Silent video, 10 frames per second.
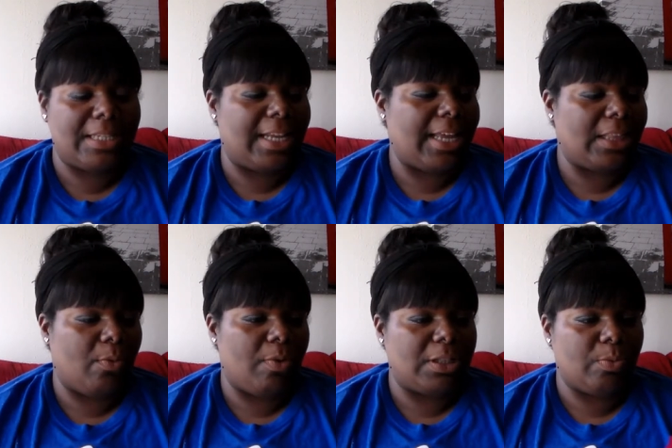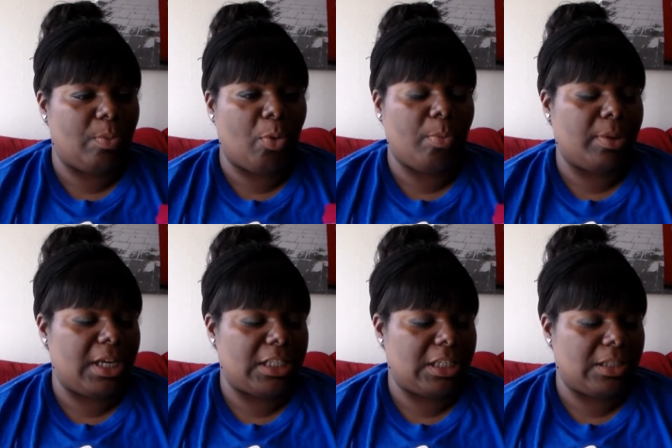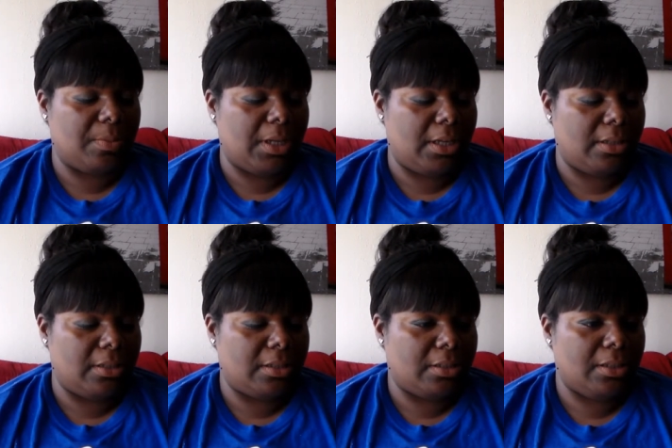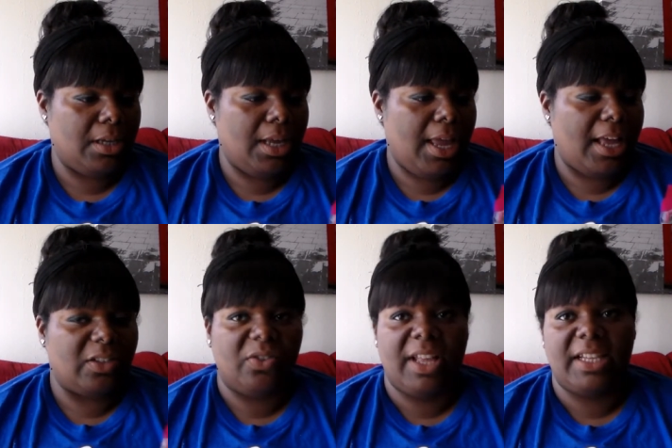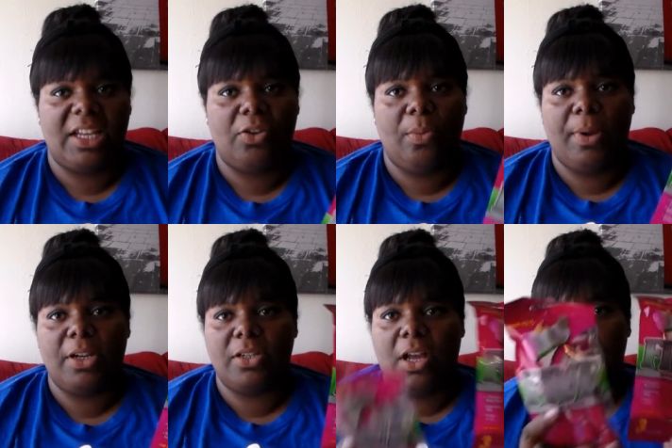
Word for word: And I like the ones with more blades just because I feel like they do a better job.